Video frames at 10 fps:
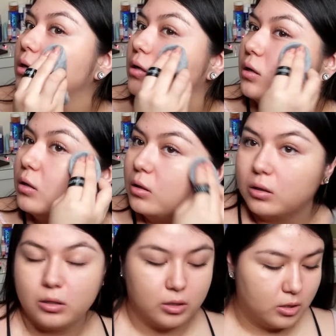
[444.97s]

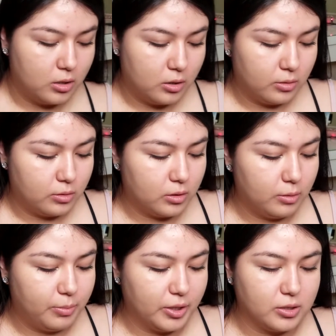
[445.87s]
I'm gonna
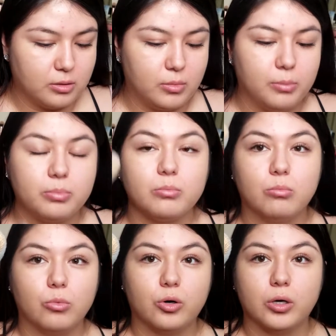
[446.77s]
pick some up
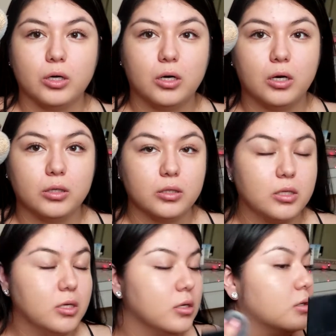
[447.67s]
more on
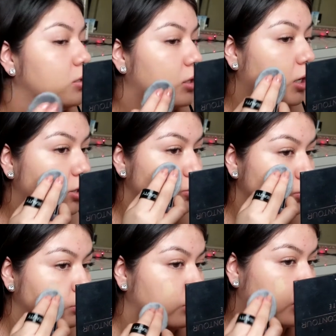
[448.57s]
the actual
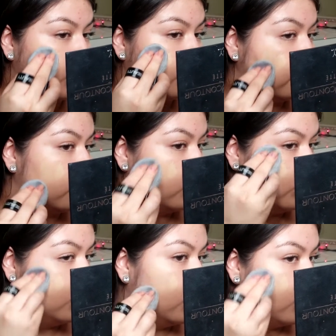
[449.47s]
Blendiful
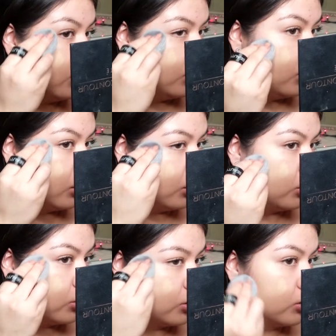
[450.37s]
and
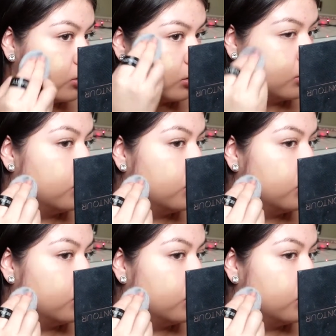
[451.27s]
just,